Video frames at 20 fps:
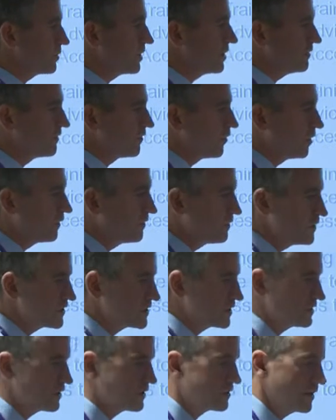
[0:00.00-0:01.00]
were involved,
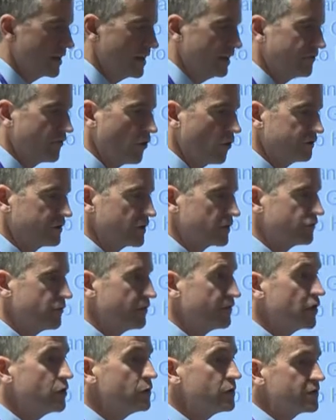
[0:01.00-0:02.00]
first as involved as
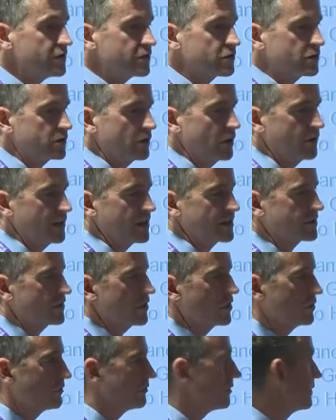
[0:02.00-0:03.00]
reviewers on external